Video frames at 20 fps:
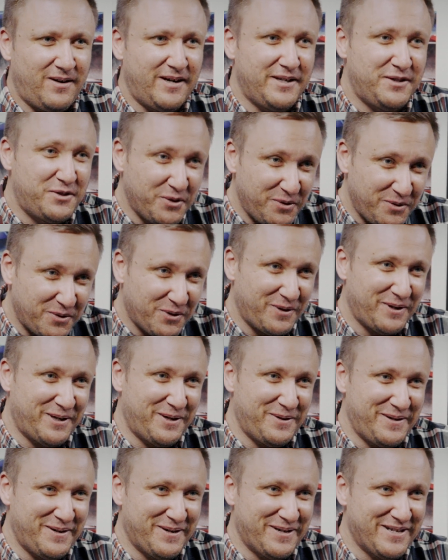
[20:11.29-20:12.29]
I do not
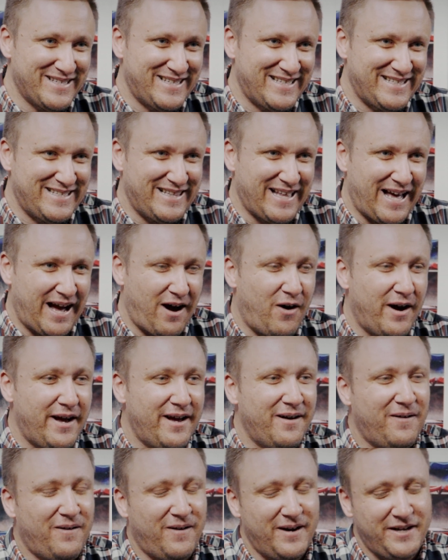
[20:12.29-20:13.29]
know the answer to
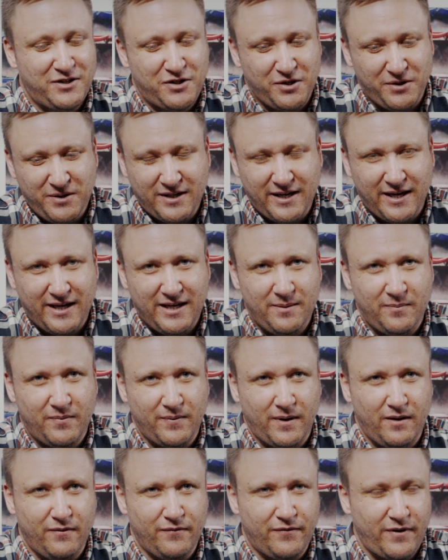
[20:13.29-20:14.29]
that. I do keep
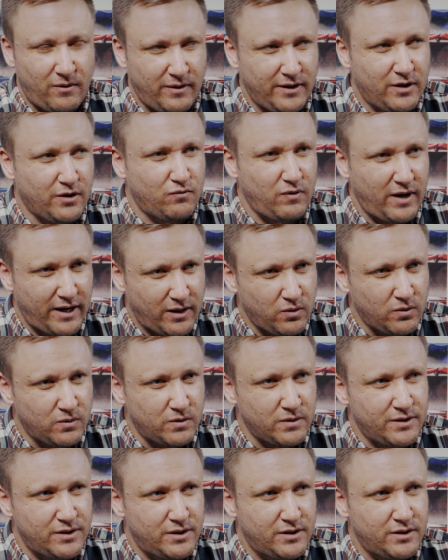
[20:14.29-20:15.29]
very good
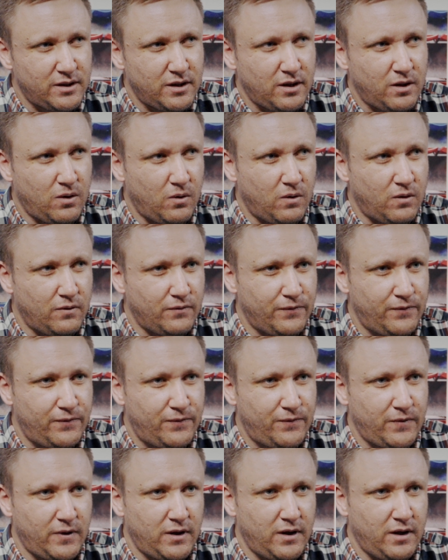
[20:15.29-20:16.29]
records
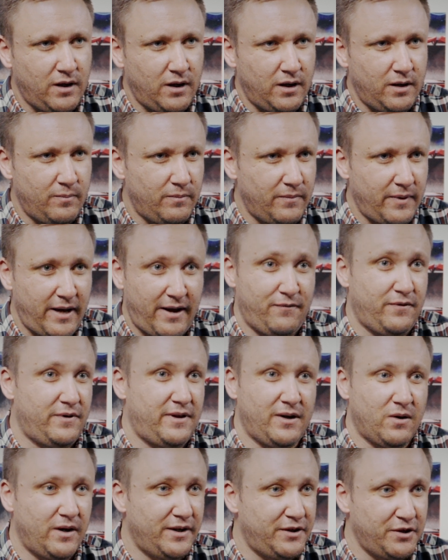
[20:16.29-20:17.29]
of
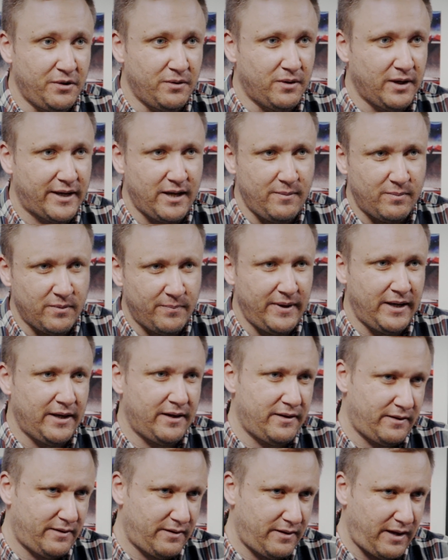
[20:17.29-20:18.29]
everything I do. I keep a
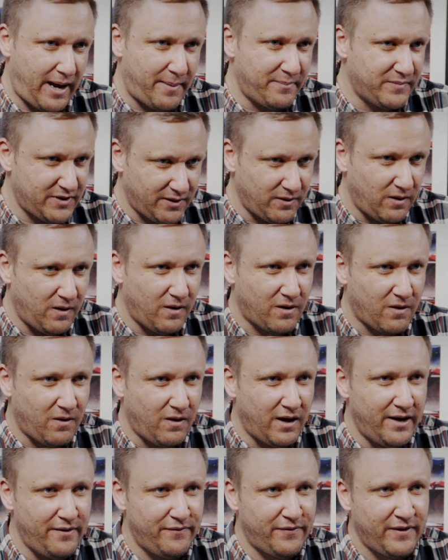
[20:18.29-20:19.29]
big Hampton
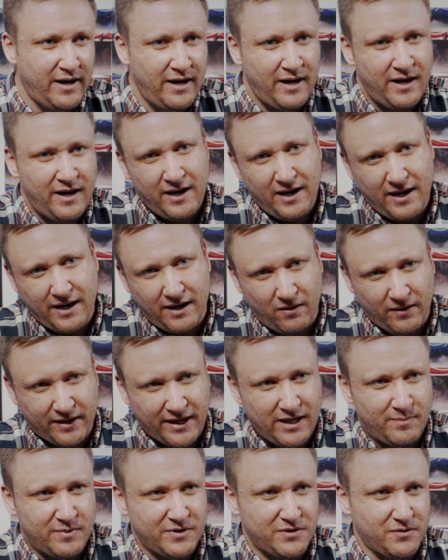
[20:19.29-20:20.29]
archive, and I
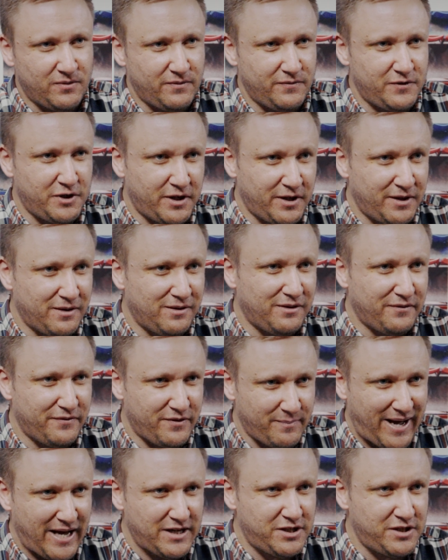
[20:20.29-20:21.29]
keep a sort of journal of
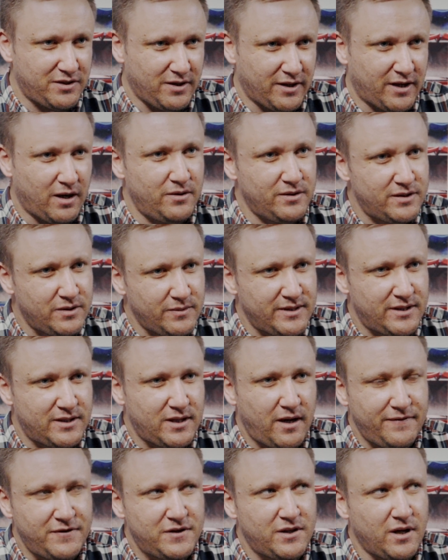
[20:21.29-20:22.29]
the matches I go to and
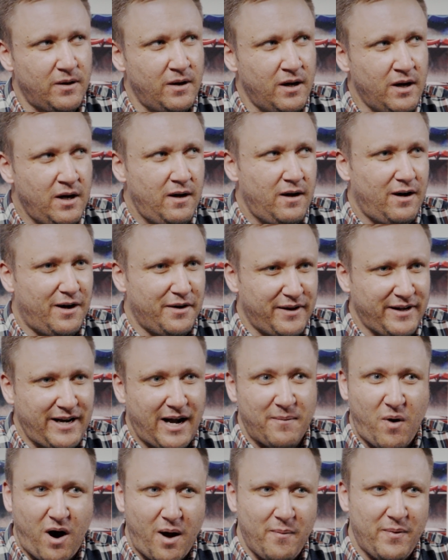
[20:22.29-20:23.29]
stuff. So I think
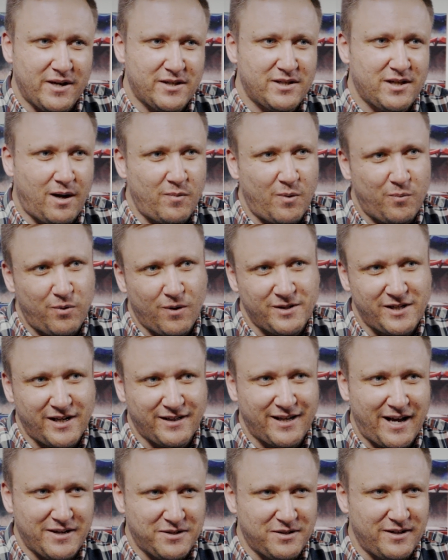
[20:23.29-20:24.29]
that might be a summer
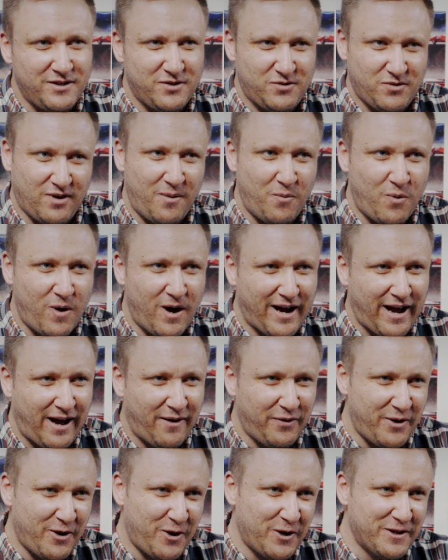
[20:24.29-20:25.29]
project actually to try and work
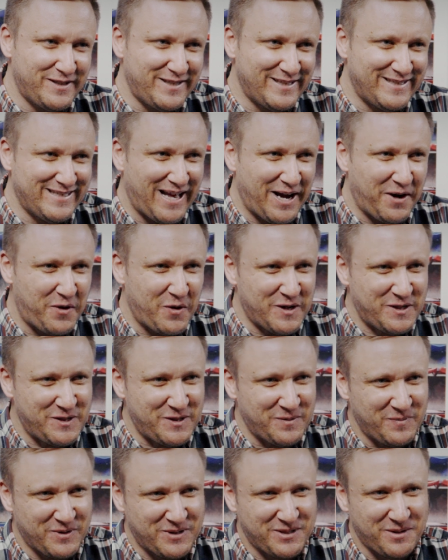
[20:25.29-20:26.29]
out the answer to that
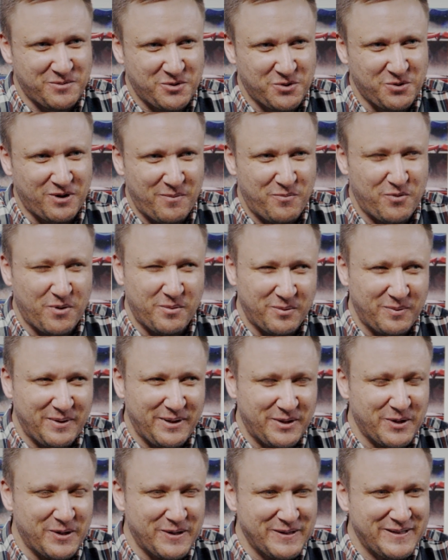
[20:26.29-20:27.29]
question, because I'm sure I
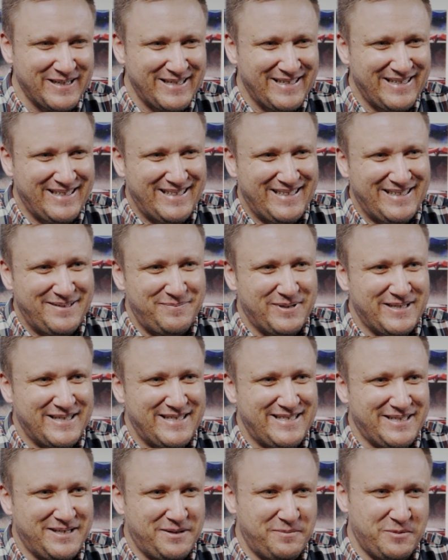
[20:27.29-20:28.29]
probably could,
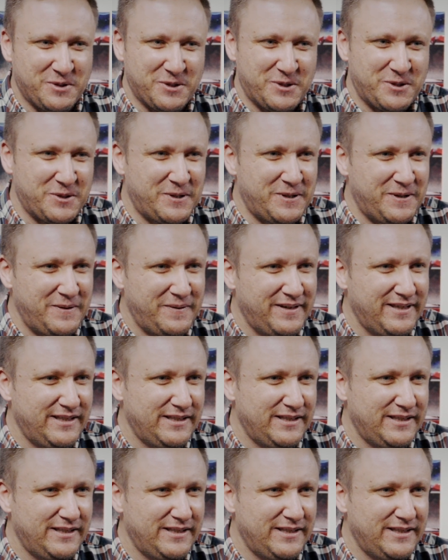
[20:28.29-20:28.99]
but I'm not sure.